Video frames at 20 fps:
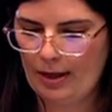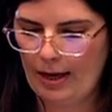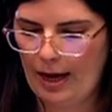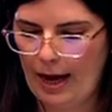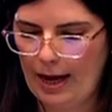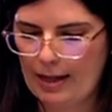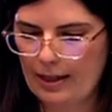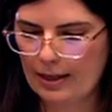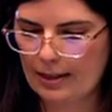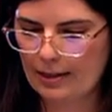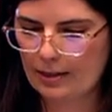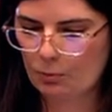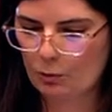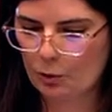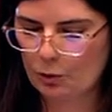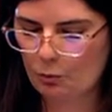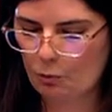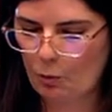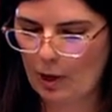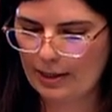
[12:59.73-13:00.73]
Alex
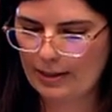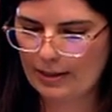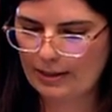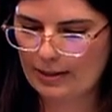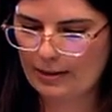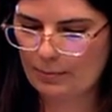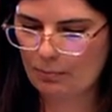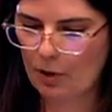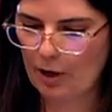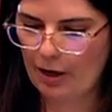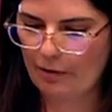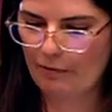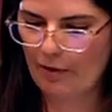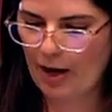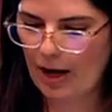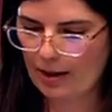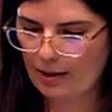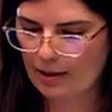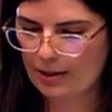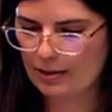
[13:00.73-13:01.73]
was once my
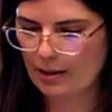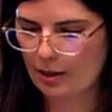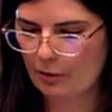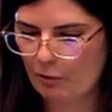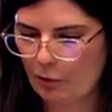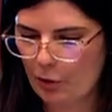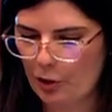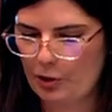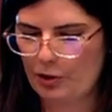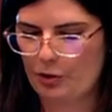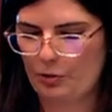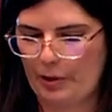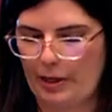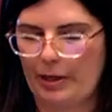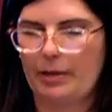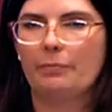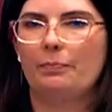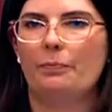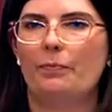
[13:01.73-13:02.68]
father's adversary,